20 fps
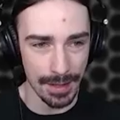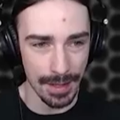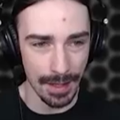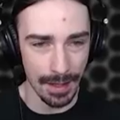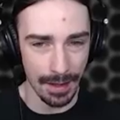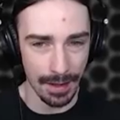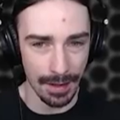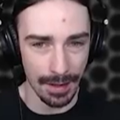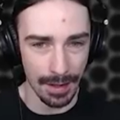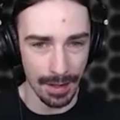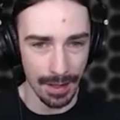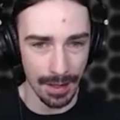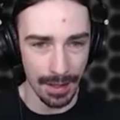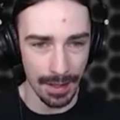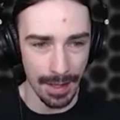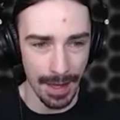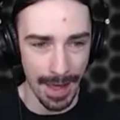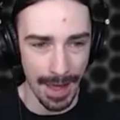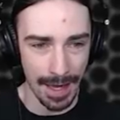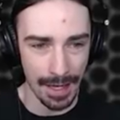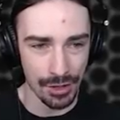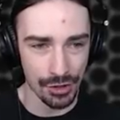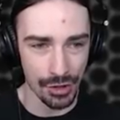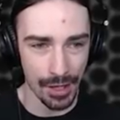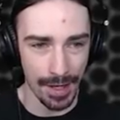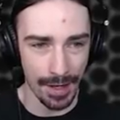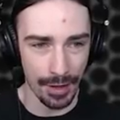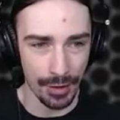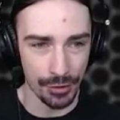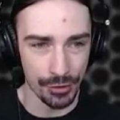a, a
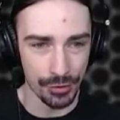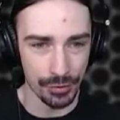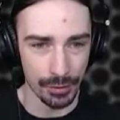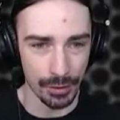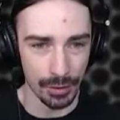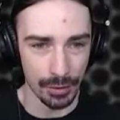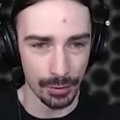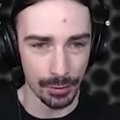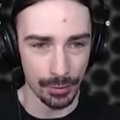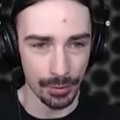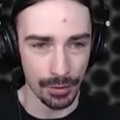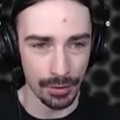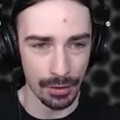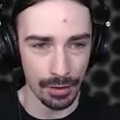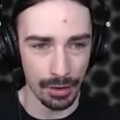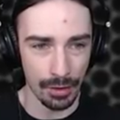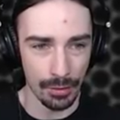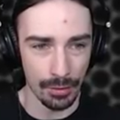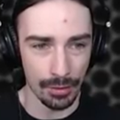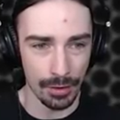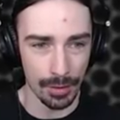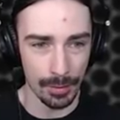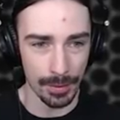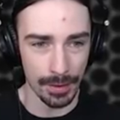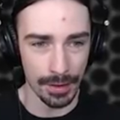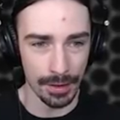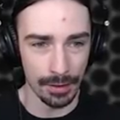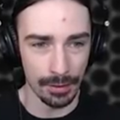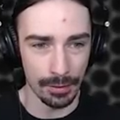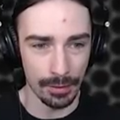agile drone. Oh, here we
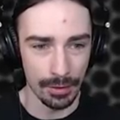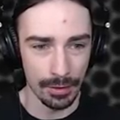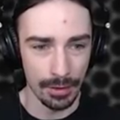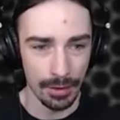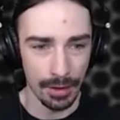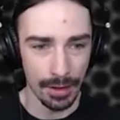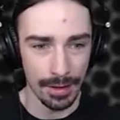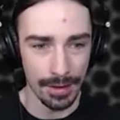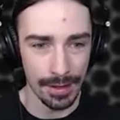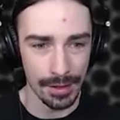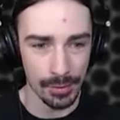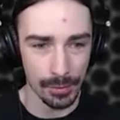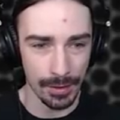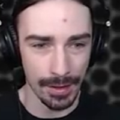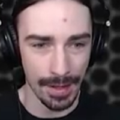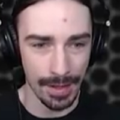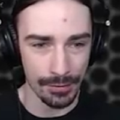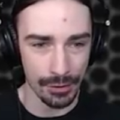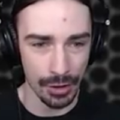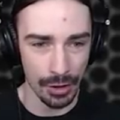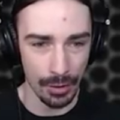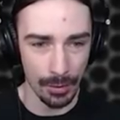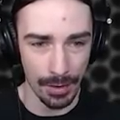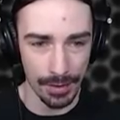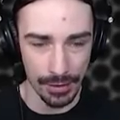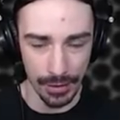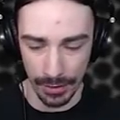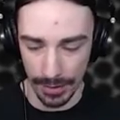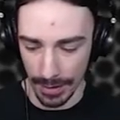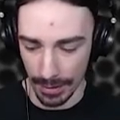go. I guess we're gonna have to go
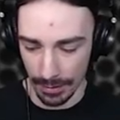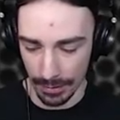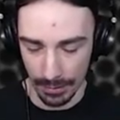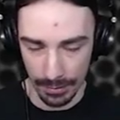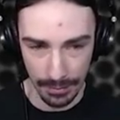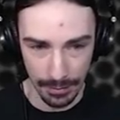under then.